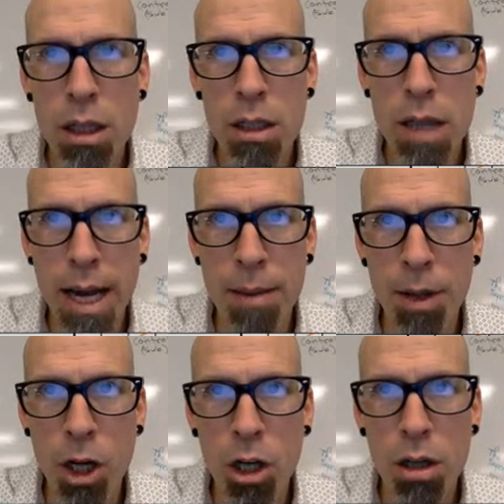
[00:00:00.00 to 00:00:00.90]

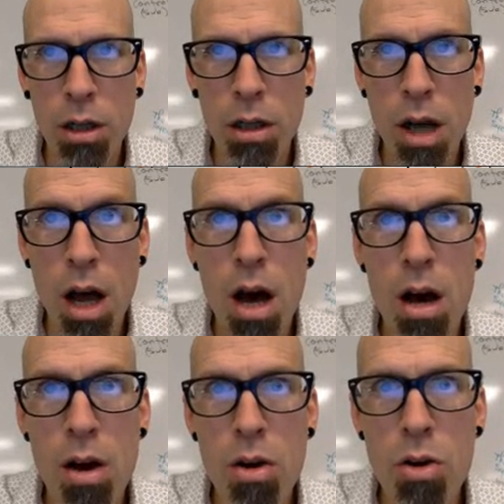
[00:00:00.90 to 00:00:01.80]
Diameter.
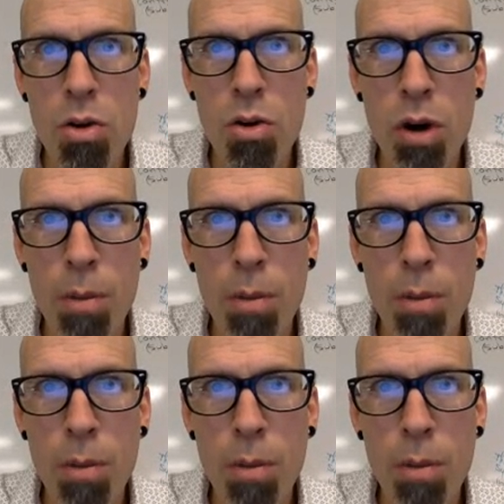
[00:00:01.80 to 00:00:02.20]
Oh,